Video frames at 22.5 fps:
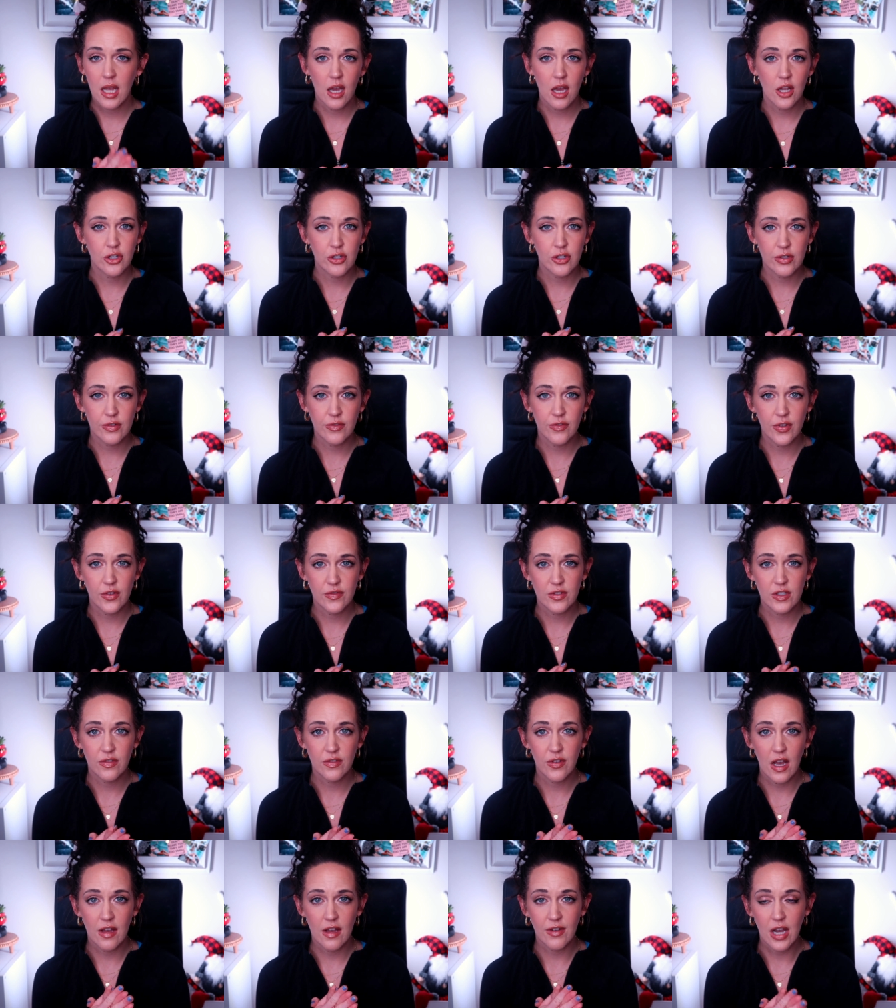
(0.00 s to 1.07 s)

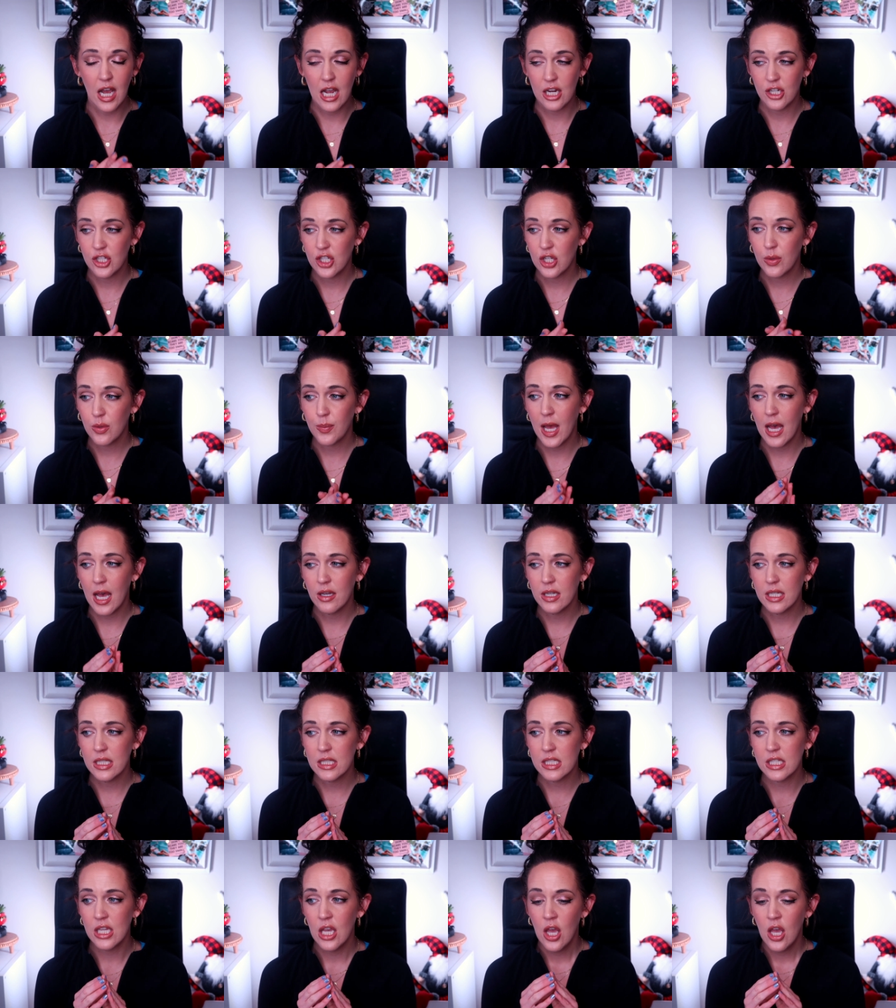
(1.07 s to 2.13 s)
155 eyeshadow
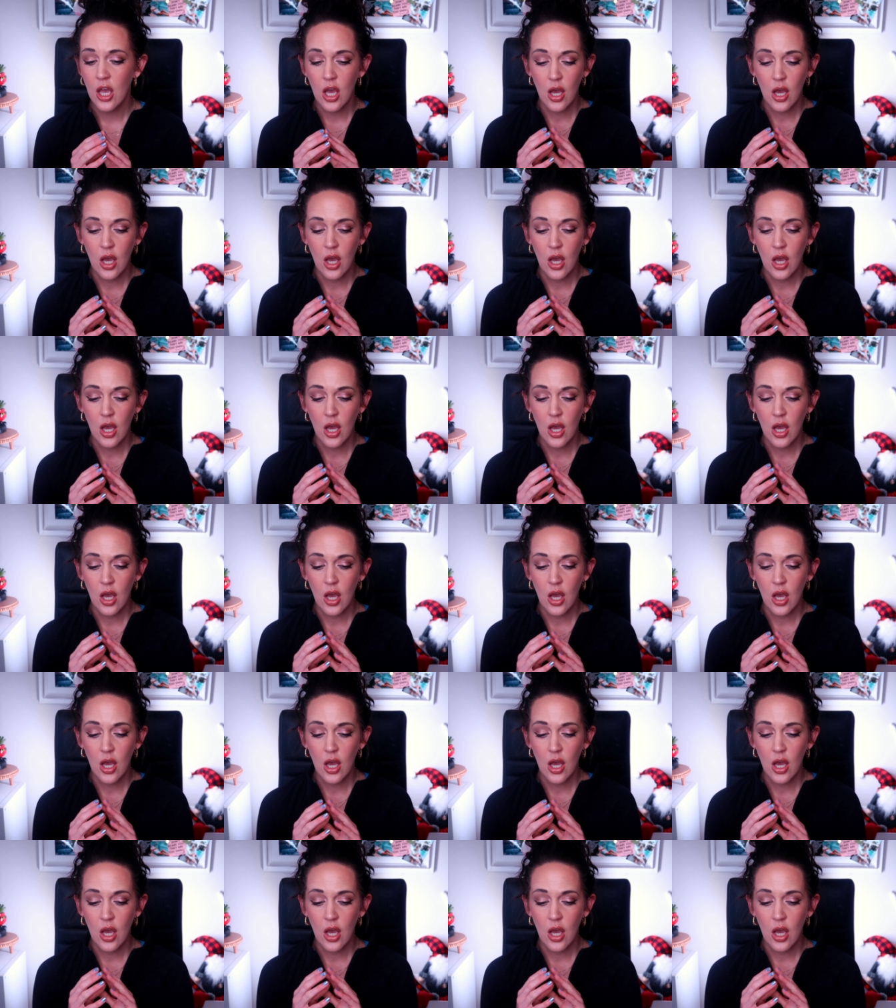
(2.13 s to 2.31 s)
palettes